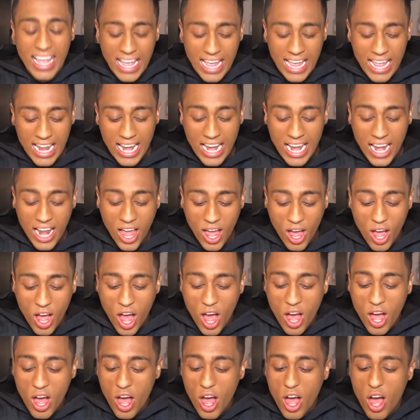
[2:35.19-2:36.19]

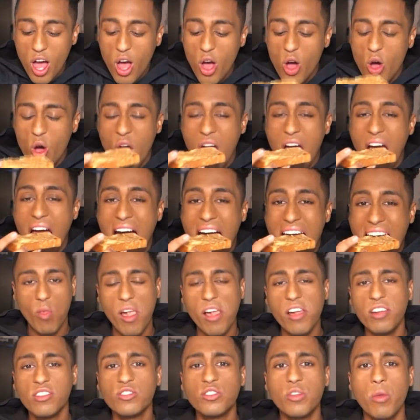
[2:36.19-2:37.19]
Hello,
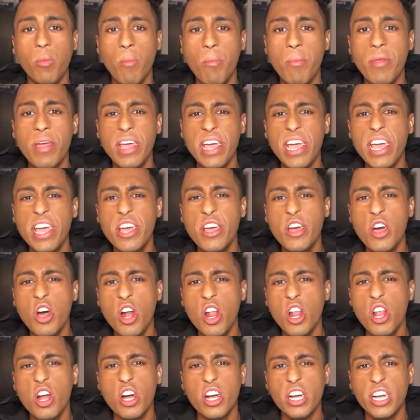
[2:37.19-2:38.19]
is it me
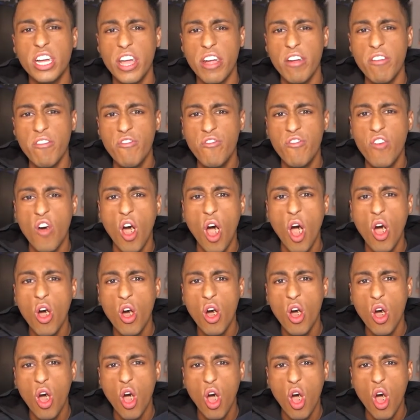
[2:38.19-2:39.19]
you're looking
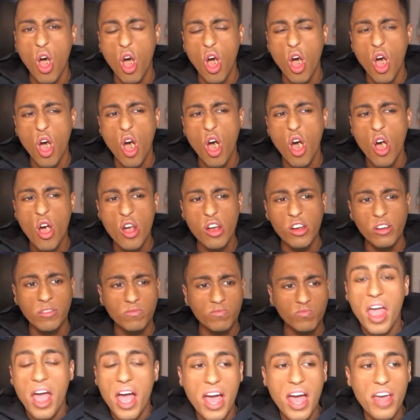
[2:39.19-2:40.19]
for?
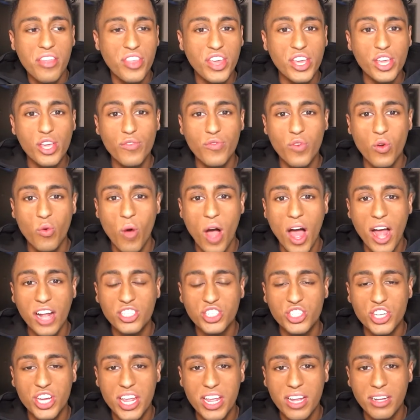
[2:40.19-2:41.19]
Thank you for
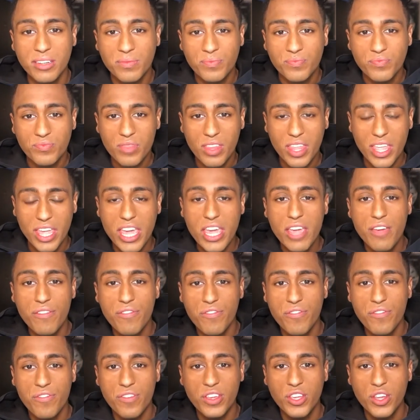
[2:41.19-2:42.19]
watching. If
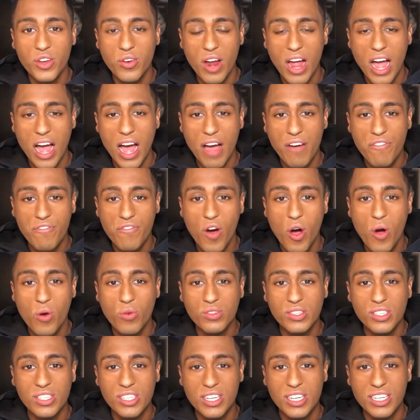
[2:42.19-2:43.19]
your
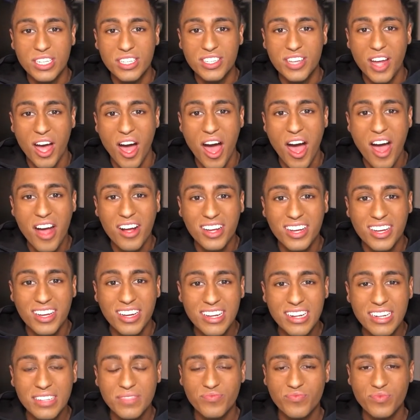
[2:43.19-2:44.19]
phones could talk,
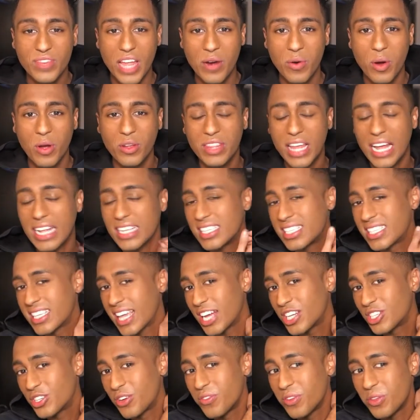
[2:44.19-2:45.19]
I wrote that
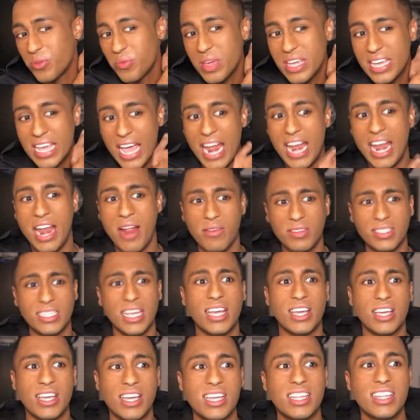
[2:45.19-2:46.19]
sketch over the weekend and I was
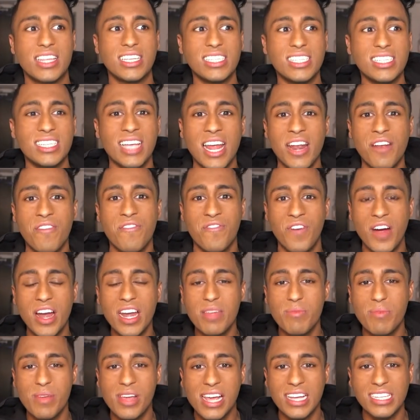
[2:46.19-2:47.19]
like, this is kind of
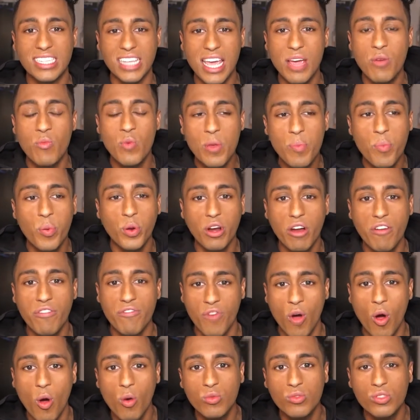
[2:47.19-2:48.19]
funny because we put our
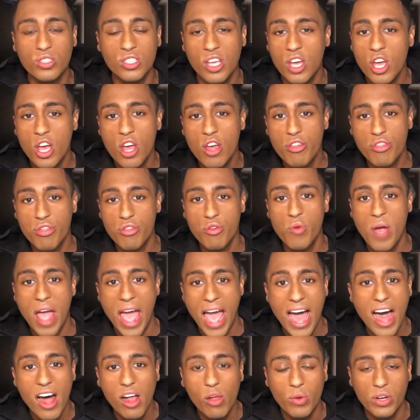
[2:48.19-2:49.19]
phones through
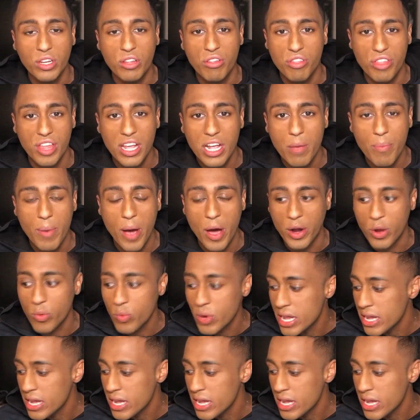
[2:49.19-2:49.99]
hell when you think about it.